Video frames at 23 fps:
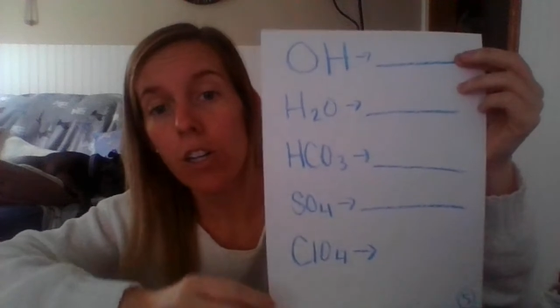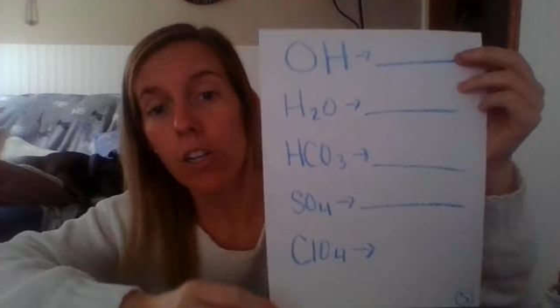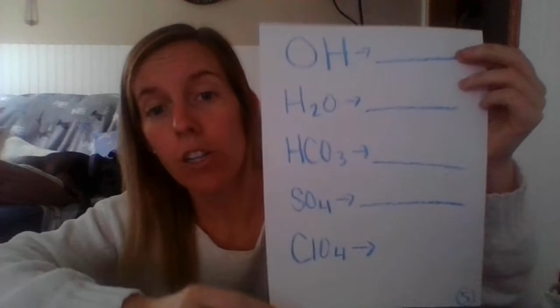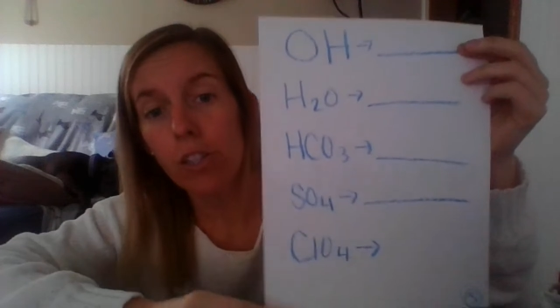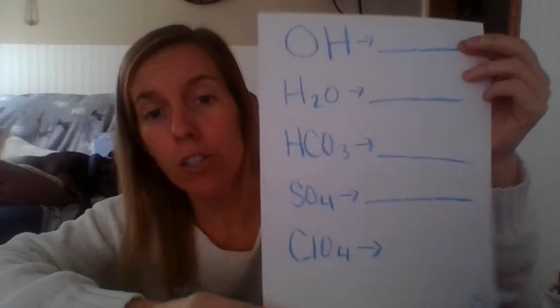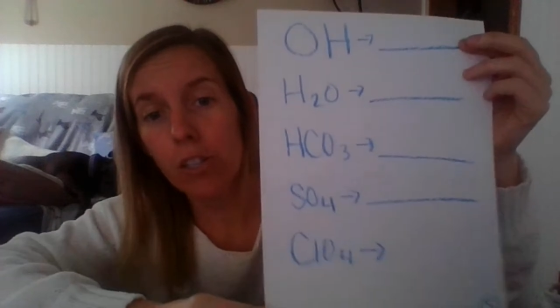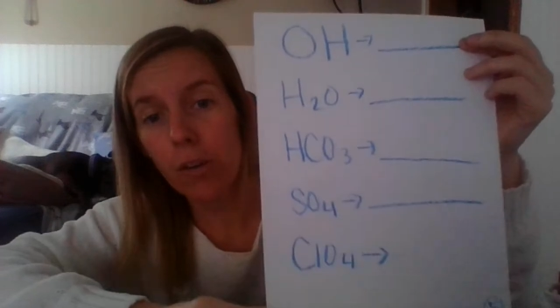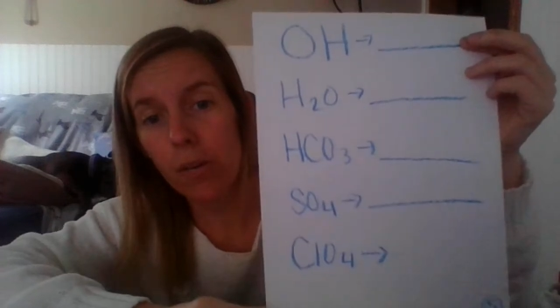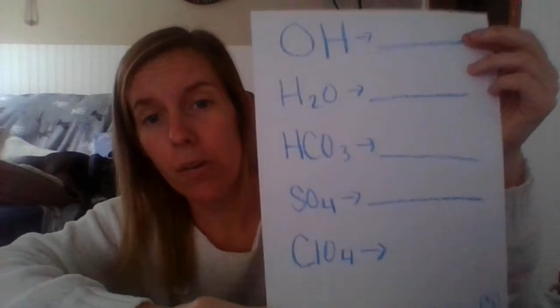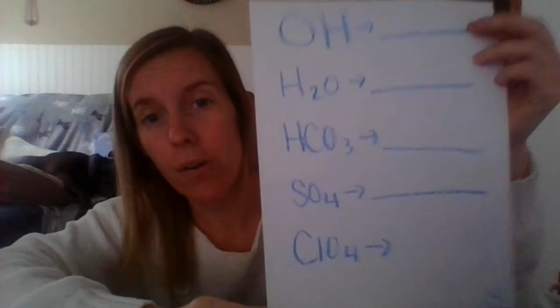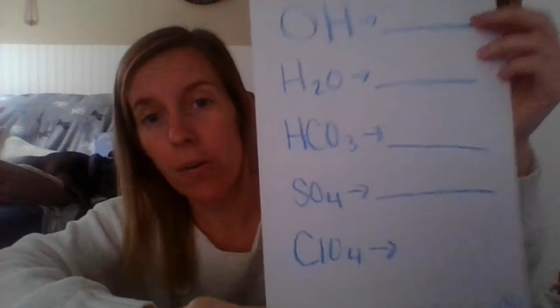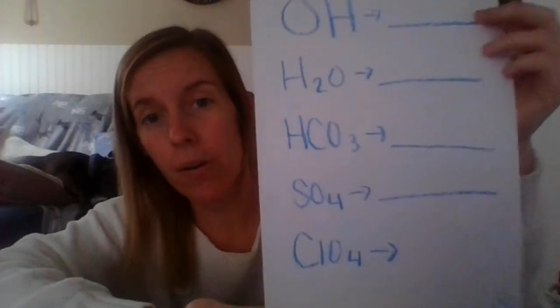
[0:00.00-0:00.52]

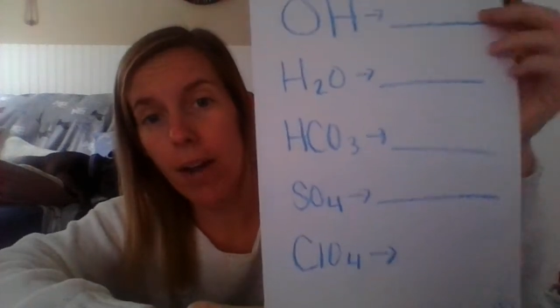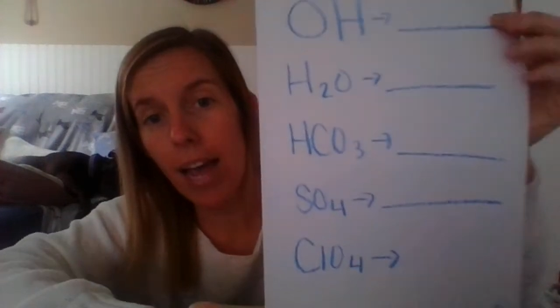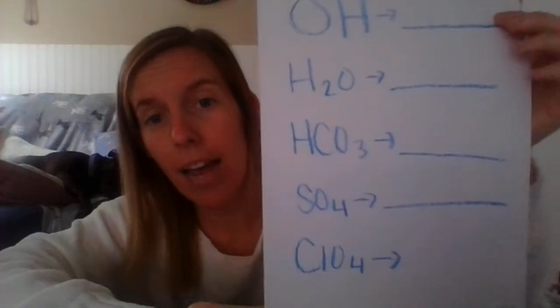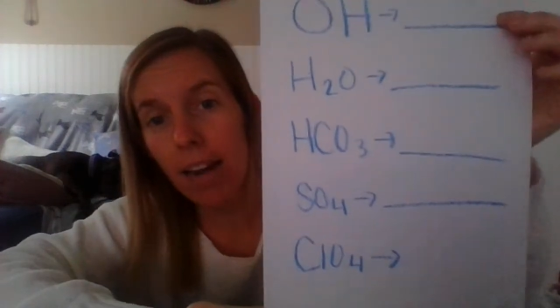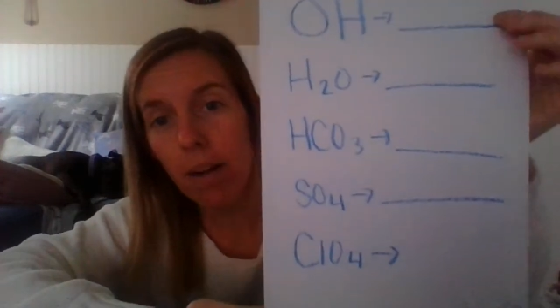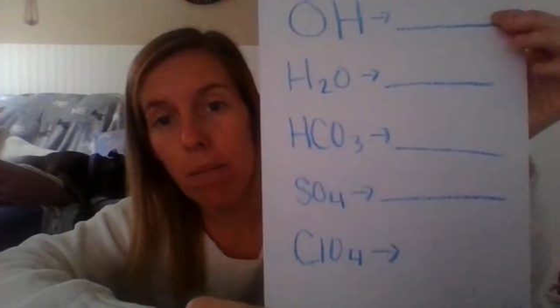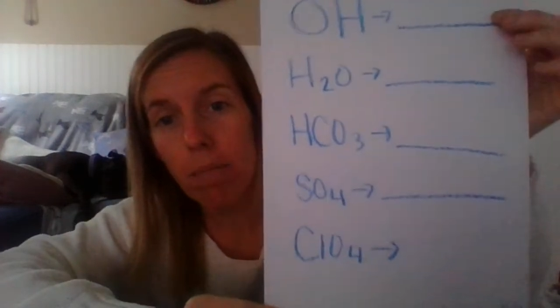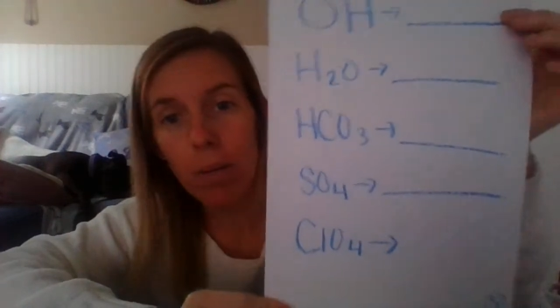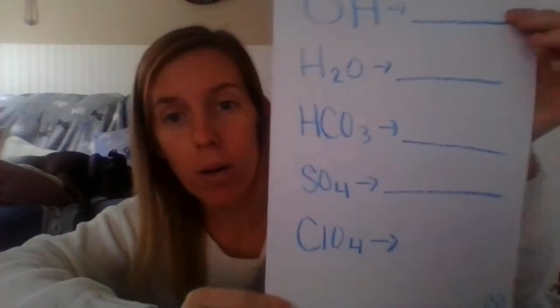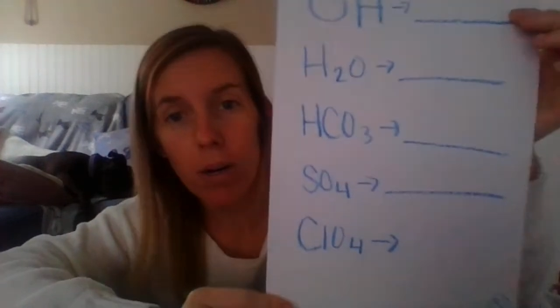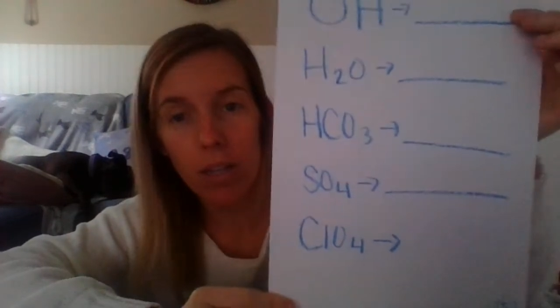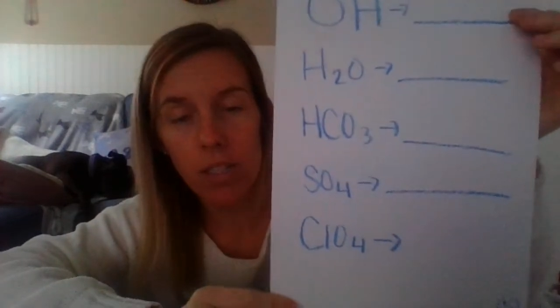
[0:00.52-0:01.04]
So go ahead
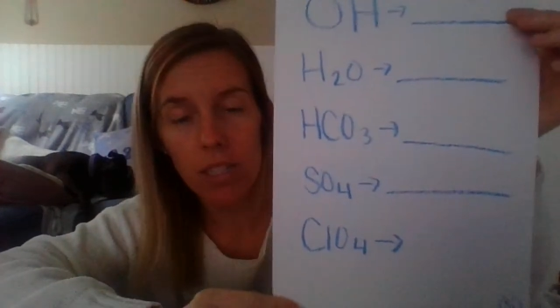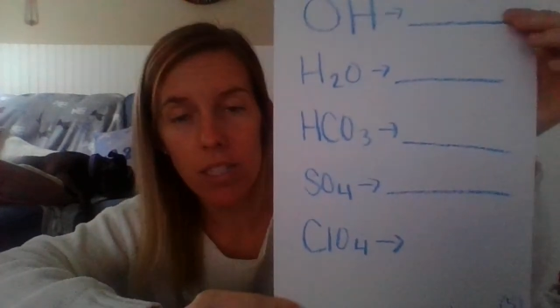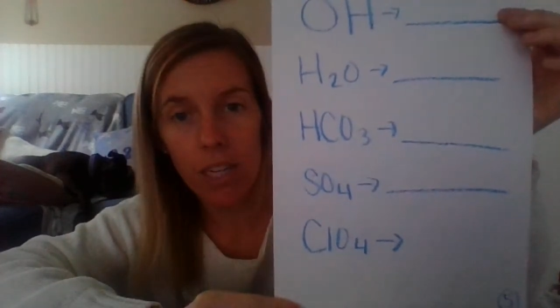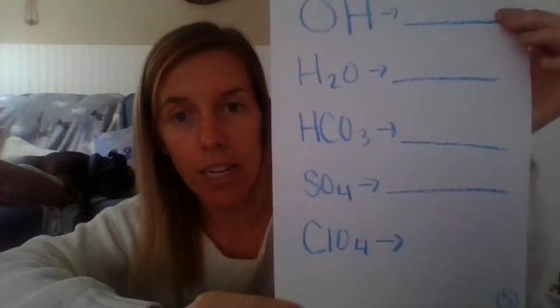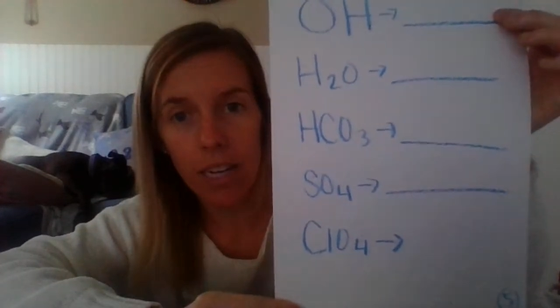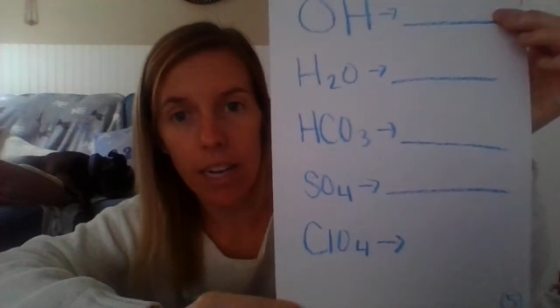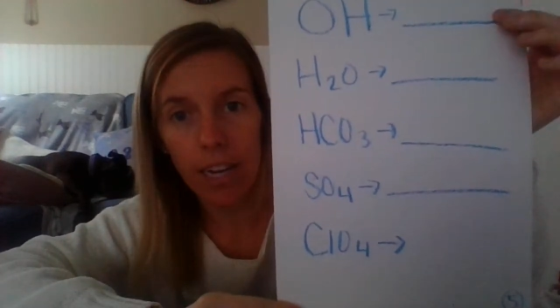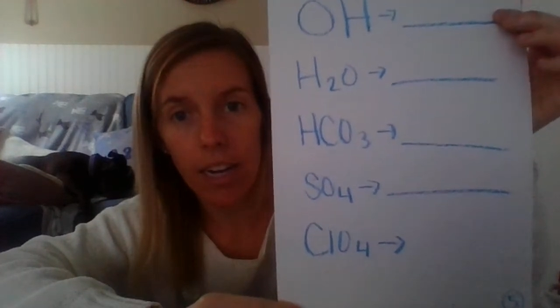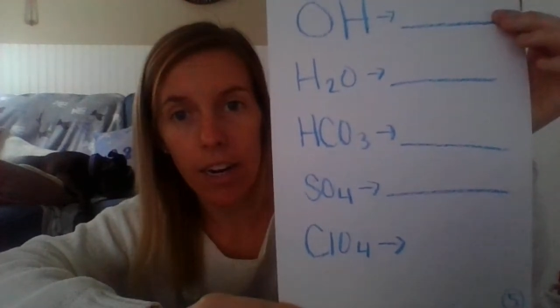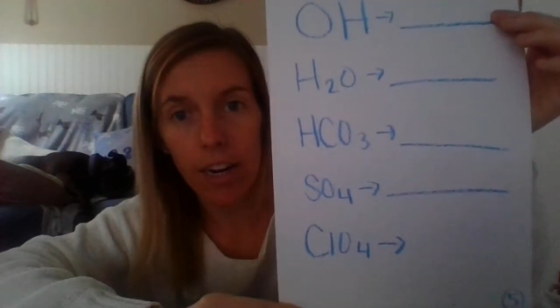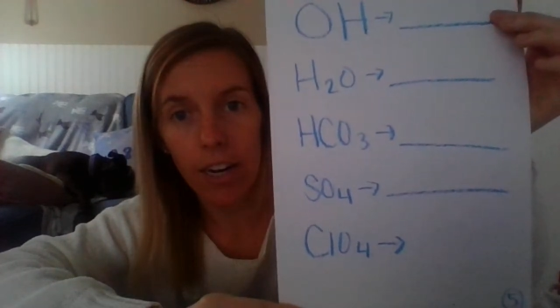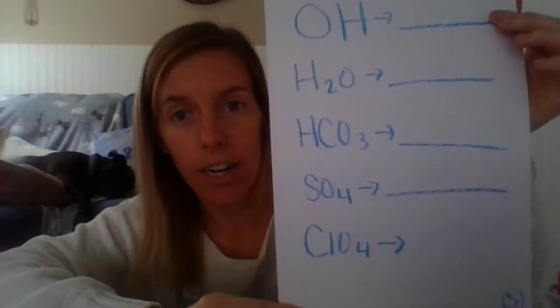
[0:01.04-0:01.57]
and pause it
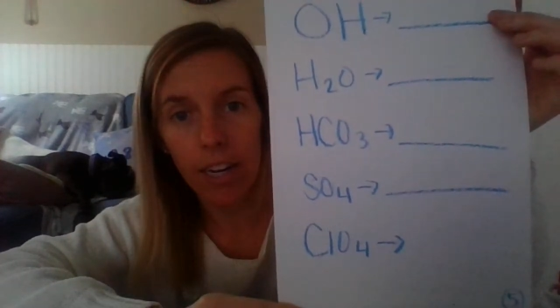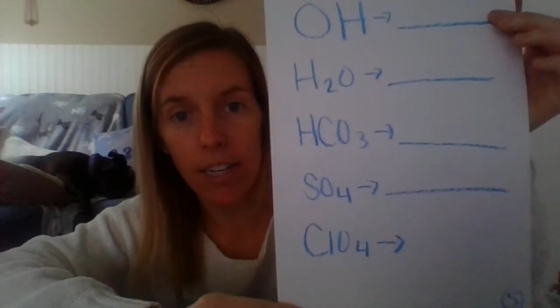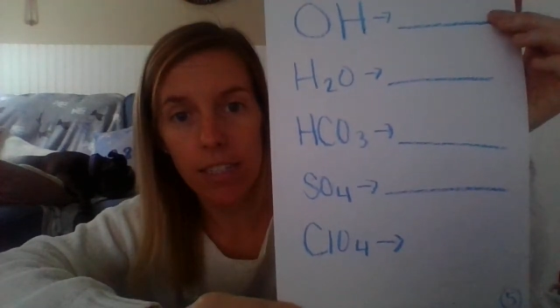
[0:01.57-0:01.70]
here